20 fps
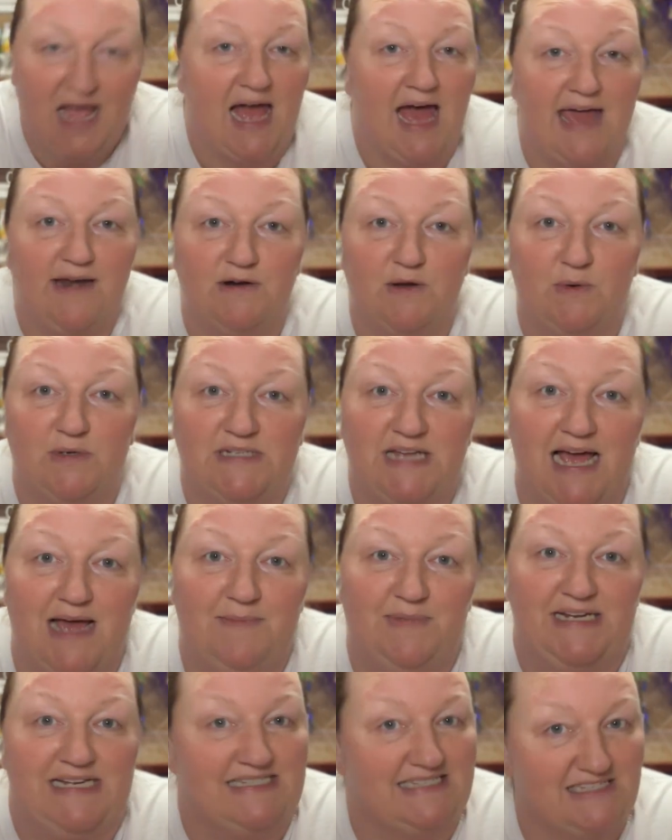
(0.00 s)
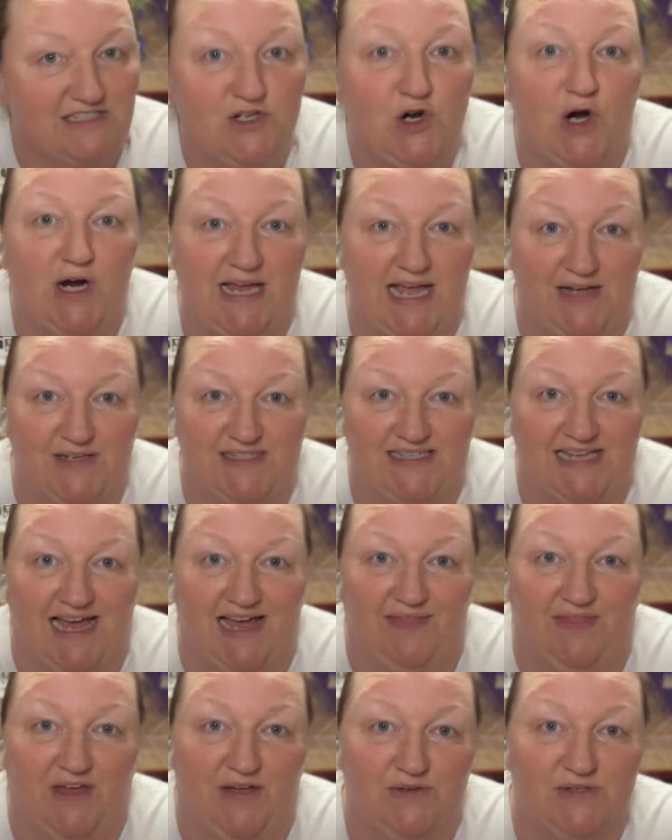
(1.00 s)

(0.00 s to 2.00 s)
I don't know what time it is. It's dark outside, though.